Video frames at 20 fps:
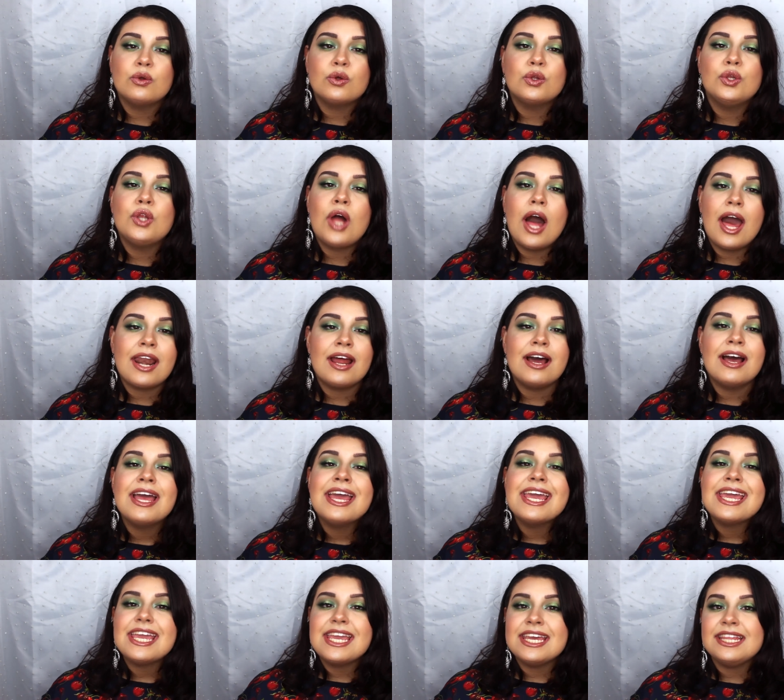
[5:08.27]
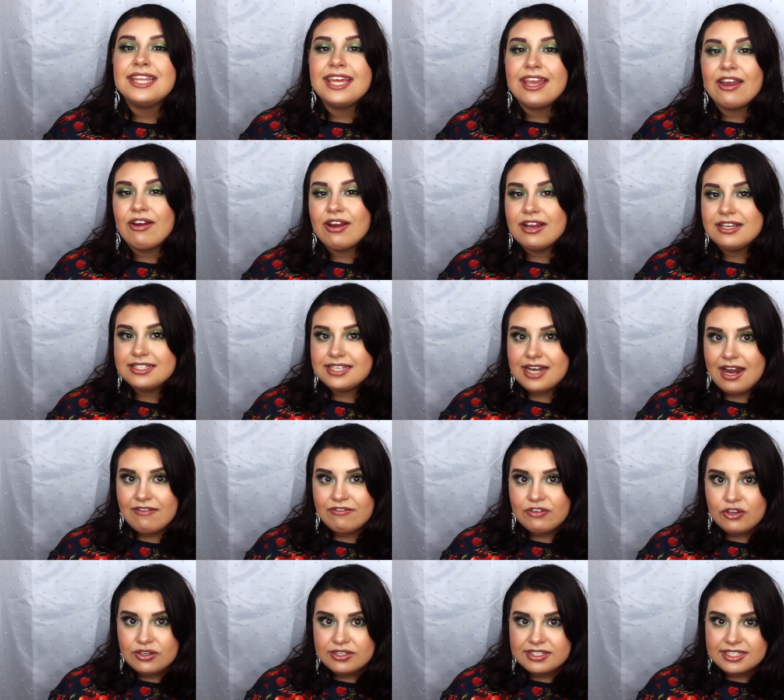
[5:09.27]
look lighter in the areas that
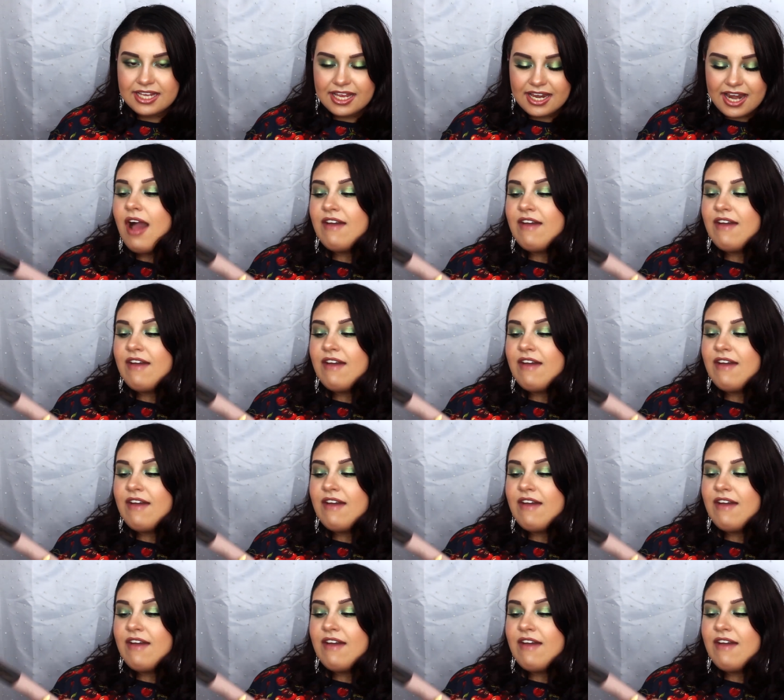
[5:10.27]
I've used it.